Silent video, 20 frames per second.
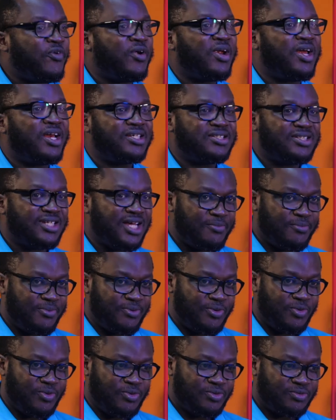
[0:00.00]
For
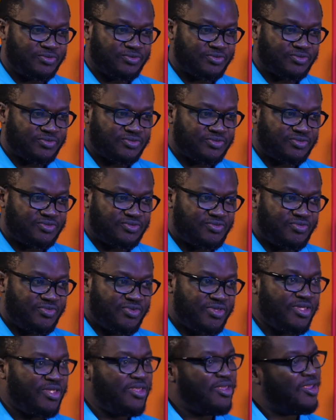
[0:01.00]
example,
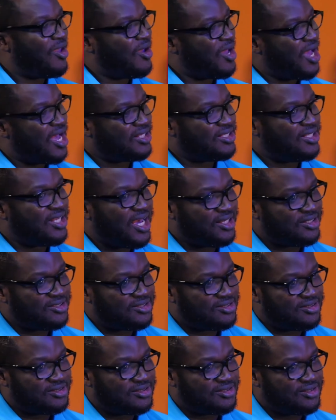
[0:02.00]
at night,
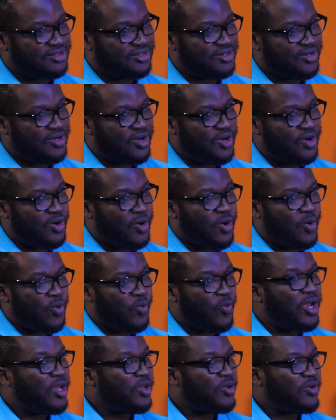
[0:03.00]

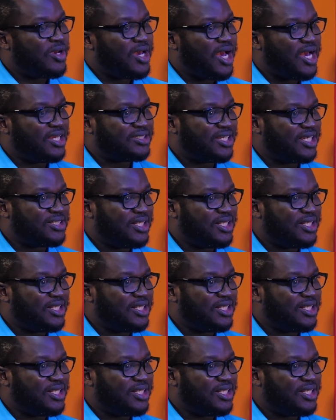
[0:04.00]
when you guys are